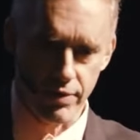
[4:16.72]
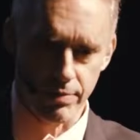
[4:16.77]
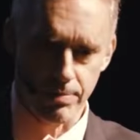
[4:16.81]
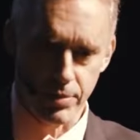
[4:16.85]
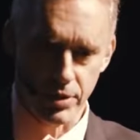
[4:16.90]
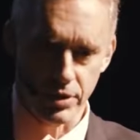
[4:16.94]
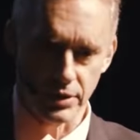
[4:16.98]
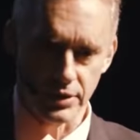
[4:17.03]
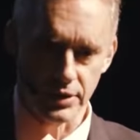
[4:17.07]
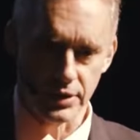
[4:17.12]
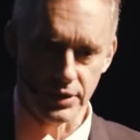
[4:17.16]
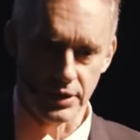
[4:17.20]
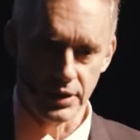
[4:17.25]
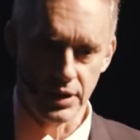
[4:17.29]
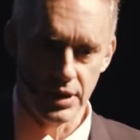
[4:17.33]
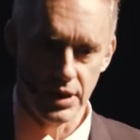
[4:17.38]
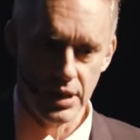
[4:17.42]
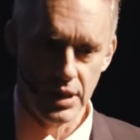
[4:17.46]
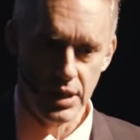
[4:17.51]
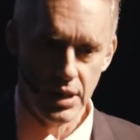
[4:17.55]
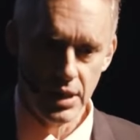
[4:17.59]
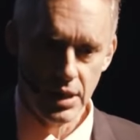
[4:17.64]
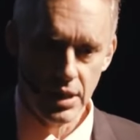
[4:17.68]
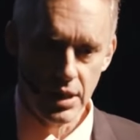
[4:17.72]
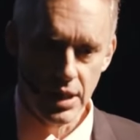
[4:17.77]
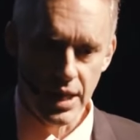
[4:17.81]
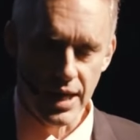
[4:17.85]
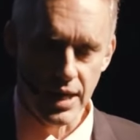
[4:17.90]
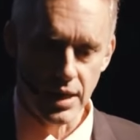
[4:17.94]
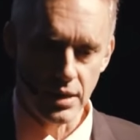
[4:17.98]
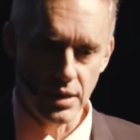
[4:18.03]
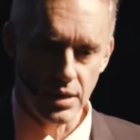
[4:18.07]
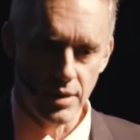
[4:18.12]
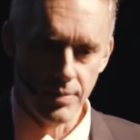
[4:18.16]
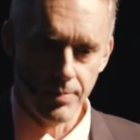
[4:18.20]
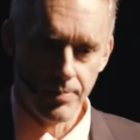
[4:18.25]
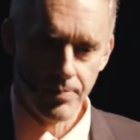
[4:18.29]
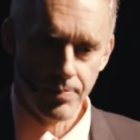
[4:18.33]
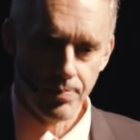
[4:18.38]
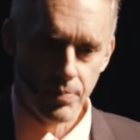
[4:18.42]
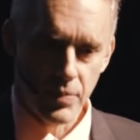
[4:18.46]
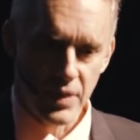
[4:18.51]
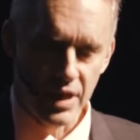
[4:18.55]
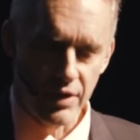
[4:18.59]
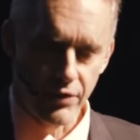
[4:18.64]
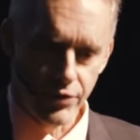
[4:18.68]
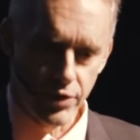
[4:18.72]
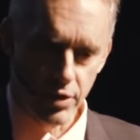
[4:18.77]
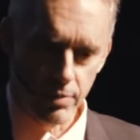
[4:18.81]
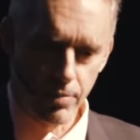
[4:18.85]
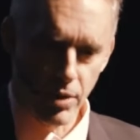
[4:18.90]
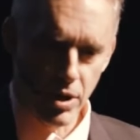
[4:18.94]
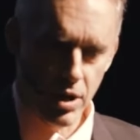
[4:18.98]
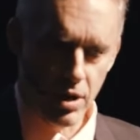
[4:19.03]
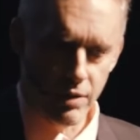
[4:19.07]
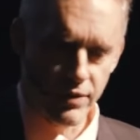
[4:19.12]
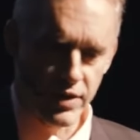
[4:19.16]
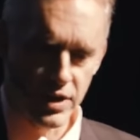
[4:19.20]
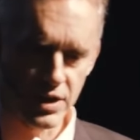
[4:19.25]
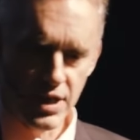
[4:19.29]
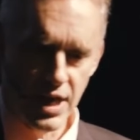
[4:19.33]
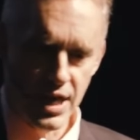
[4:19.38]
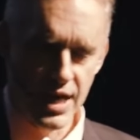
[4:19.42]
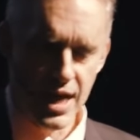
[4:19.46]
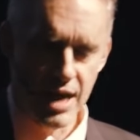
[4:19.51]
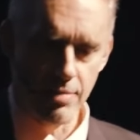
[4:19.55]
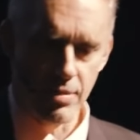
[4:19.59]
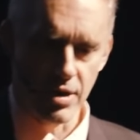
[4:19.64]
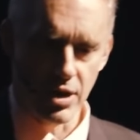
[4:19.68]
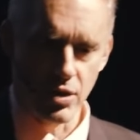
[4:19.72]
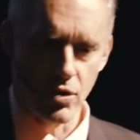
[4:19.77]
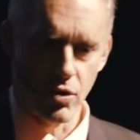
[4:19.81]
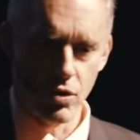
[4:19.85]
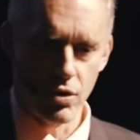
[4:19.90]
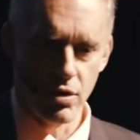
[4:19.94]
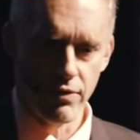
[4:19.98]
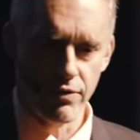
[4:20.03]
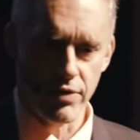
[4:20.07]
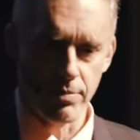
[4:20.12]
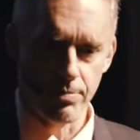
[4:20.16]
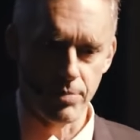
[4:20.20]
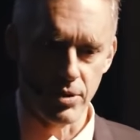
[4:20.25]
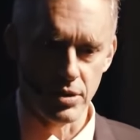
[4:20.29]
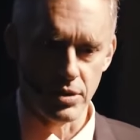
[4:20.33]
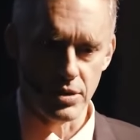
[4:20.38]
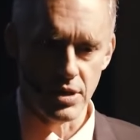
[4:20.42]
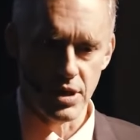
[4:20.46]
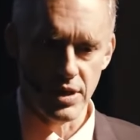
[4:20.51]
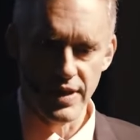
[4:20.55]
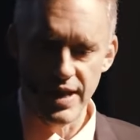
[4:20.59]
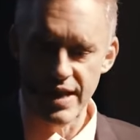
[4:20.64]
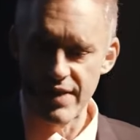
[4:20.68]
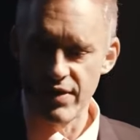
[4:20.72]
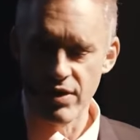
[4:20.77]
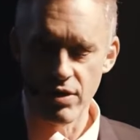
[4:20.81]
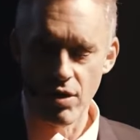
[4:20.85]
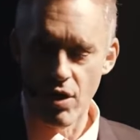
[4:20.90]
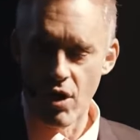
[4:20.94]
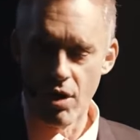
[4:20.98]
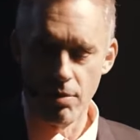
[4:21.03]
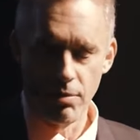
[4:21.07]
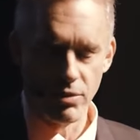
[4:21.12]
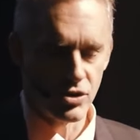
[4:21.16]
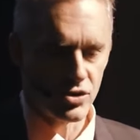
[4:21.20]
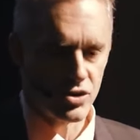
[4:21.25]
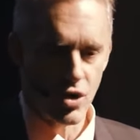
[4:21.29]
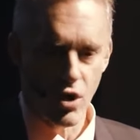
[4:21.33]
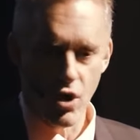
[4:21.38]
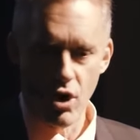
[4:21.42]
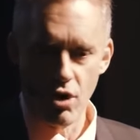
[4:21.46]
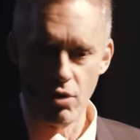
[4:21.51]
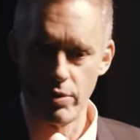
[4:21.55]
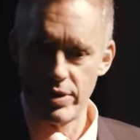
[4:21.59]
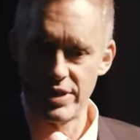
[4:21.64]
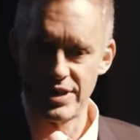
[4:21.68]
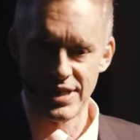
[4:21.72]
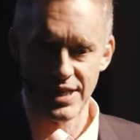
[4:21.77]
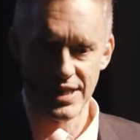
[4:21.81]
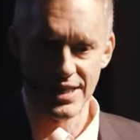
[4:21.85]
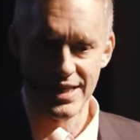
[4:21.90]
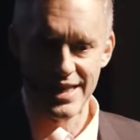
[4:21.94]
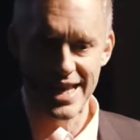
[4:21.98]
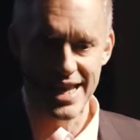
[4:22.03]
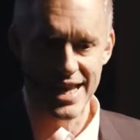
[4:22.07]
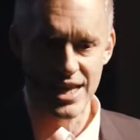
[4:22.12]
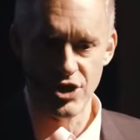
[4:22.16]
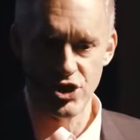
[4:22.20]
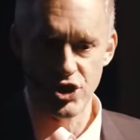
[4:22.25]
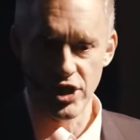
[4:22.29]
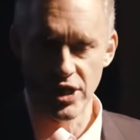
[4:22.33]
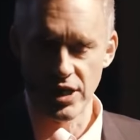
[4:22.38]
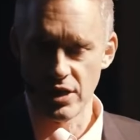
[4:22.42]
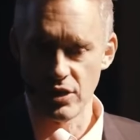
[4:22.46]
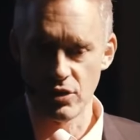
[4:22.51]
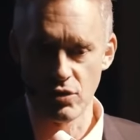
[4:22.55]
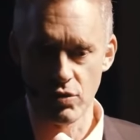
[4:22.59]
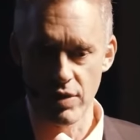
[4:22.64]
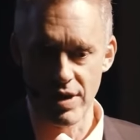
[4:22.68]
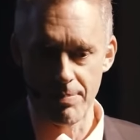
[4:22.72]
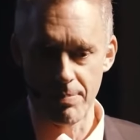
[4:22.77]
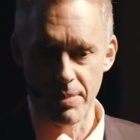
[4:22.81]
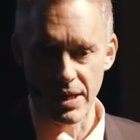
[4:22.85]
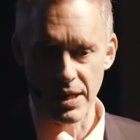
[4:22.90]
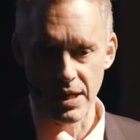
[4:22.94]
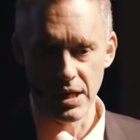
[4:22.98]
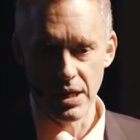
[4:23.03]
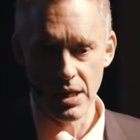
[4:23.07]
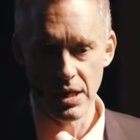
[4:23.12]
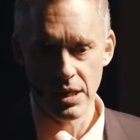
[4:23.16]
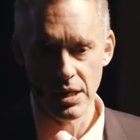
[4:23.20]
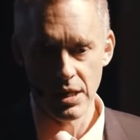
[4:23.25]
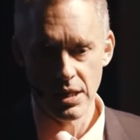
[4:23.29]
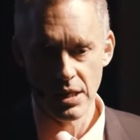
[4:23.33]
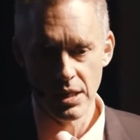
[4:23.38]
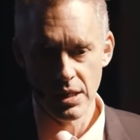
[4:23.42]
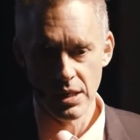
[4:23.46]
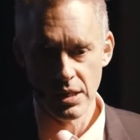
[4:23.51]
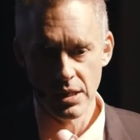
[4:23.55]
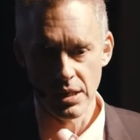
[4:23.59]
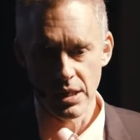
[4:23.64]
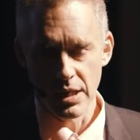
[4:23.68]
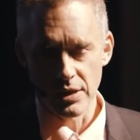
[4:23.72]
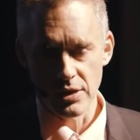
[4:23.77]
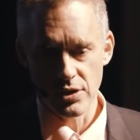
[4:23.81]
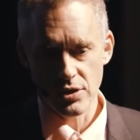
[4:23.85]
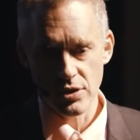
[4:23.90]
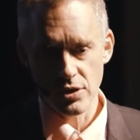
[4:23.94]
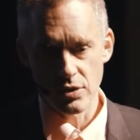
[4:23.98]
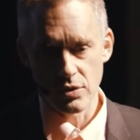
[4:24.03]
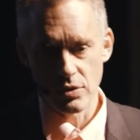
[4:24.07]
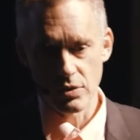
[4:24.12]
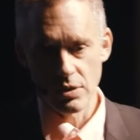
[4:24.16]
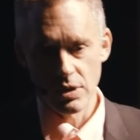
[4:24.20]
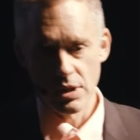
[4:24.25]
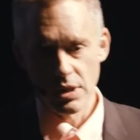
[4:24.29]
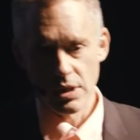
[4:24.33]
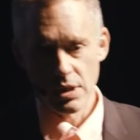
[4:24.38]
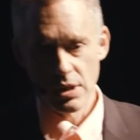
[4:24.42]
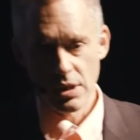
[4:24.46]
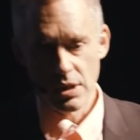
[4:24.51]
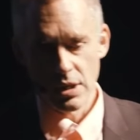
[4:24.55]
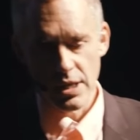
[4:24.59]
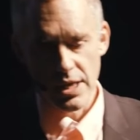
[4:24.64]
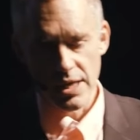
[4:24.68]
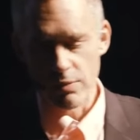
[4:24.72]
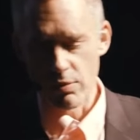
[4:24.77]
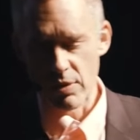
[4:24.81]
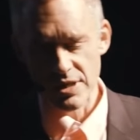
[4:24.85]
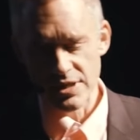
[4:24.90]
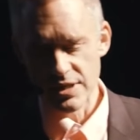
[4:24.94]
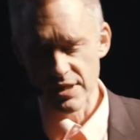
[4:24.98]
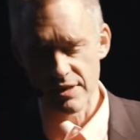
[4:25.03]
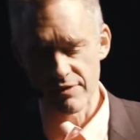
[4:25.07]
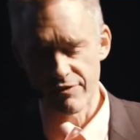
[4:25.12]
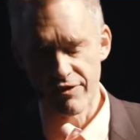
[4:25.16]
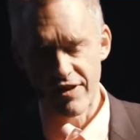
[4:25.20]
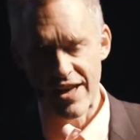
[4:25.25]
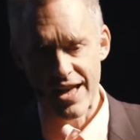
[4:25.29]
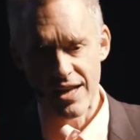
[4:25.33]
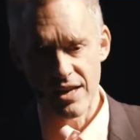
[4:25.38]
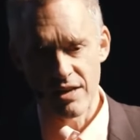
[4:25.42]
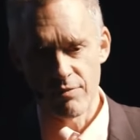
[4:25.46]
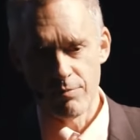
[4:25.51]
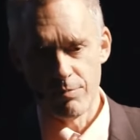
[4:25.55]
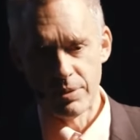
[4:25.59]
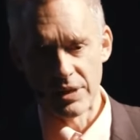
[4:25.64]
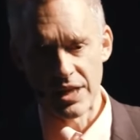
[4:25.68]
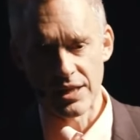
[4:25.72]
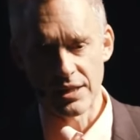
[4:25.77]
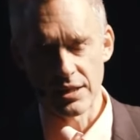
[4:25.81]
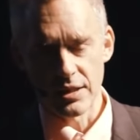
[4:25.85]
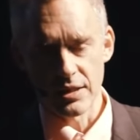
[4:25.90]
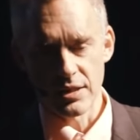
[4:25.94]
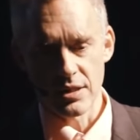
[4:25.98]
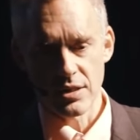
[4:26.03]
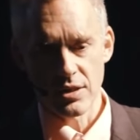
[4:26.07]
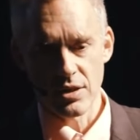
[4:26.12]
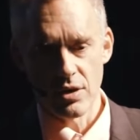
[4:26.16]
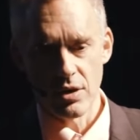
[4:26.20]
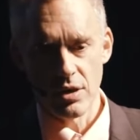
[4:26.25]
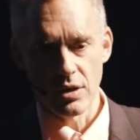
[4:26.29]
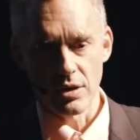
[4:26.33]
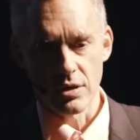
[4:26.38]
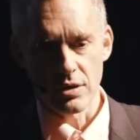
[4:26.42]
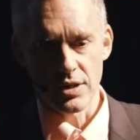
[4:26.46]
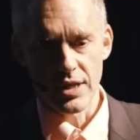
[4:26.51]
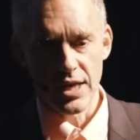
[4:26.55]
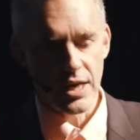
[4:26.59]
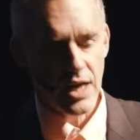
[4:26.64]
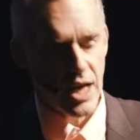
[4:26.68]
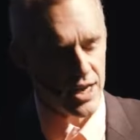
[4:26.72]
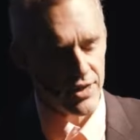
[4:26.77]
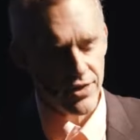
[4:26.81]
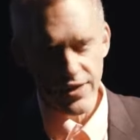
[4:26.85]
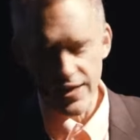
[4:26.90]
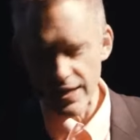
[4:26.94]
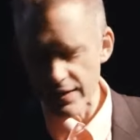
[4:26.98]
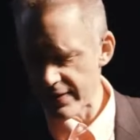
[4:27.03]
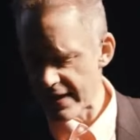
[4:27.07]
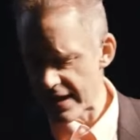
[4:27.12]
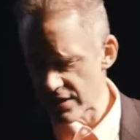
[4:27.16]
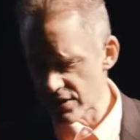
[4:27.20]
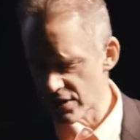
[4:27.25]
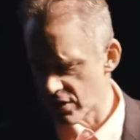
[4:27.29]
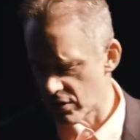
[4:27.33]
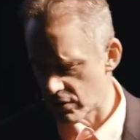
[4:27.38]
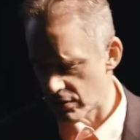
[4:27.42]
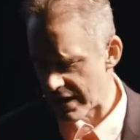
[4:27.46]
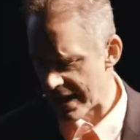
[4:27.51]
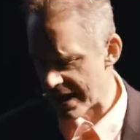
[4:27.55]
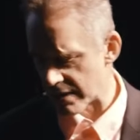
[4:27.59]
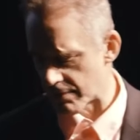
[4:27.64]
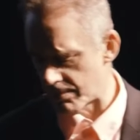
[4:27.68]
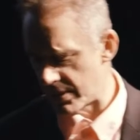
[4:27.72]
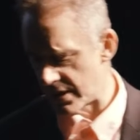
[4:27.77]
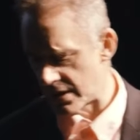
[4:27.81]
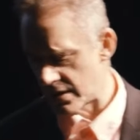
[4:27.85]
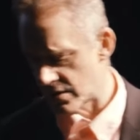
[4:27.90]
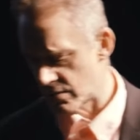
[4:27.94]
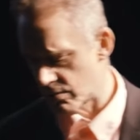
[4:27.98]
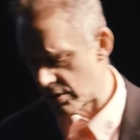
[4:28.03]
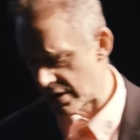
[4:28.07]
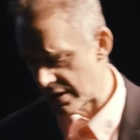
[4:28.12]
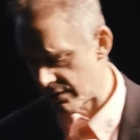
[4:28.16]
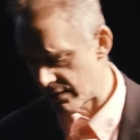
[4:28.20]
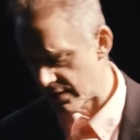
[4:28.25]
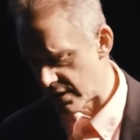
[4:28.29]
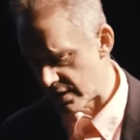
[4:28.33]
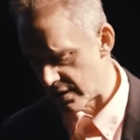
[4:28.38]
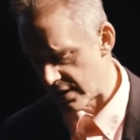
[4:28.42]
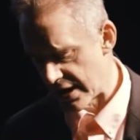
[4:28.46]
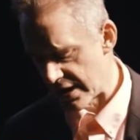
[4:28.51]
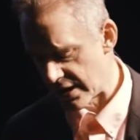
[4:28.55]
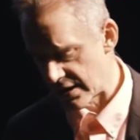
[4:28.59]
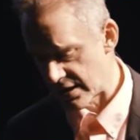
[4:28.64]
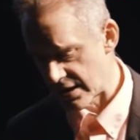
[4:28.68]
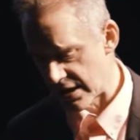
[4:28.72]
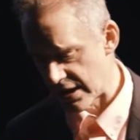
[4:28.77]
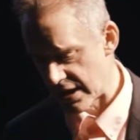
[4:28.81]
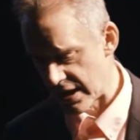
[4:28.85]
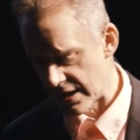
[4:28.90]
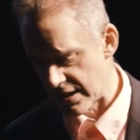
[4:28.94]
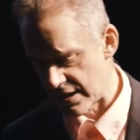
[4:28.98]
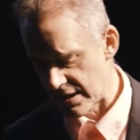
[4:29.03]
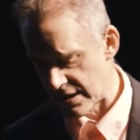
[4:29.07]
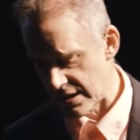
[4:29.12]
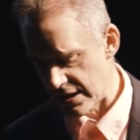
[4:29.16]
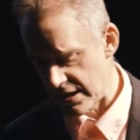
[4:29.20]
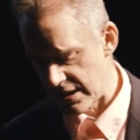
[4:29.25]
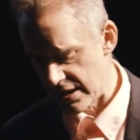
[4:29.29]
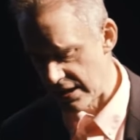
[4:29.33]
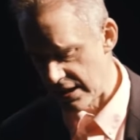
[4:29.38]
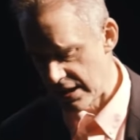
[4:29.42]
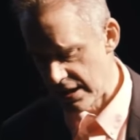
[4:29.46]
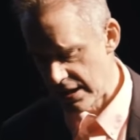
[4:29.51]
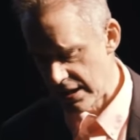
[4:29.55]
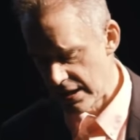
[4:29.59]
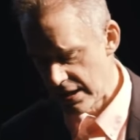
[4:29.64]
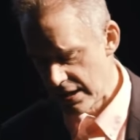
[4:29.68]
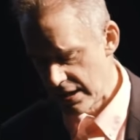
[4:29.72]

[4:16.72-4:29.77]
of the person. And if they're part of the dynamic core of the person, then they're almost always engaging and gripping. And so he wasn't a fan of bloodless scholars. And I think that's correct, because one of the things that I see,